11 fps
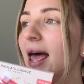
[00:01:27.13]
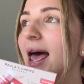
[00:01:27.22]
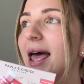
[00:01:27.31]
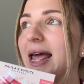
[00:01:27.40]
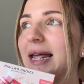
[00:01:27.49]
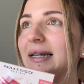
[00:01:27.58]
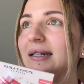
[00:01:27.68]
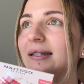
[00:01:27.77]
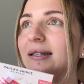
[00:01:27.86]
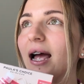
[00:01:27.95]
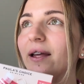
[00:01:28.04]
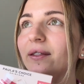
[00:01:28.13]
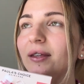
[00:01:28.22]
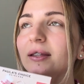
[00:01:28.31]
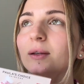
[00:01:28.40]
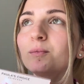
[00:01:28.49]
And I
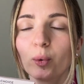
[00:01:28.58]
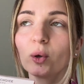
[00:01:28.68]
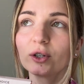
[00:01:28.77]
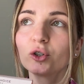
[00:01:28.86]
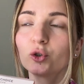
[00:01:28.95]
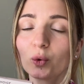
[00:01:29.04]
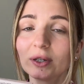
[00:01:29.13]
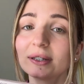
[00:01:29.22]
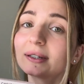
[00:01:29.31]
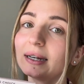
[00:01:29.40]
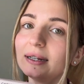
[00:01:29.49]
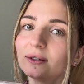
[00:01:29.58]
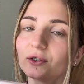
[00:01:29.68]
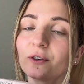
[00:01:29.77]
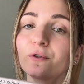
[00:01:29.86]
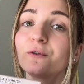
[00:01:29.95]
think that Paula's Choice's
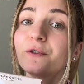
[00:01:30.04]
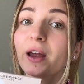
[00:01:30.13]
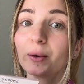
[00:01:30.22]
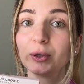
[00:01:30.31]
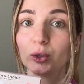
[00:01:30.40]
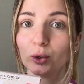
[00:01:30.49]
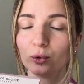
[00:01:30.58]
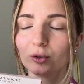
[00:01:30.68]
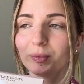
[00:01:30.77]
cleansers are very good,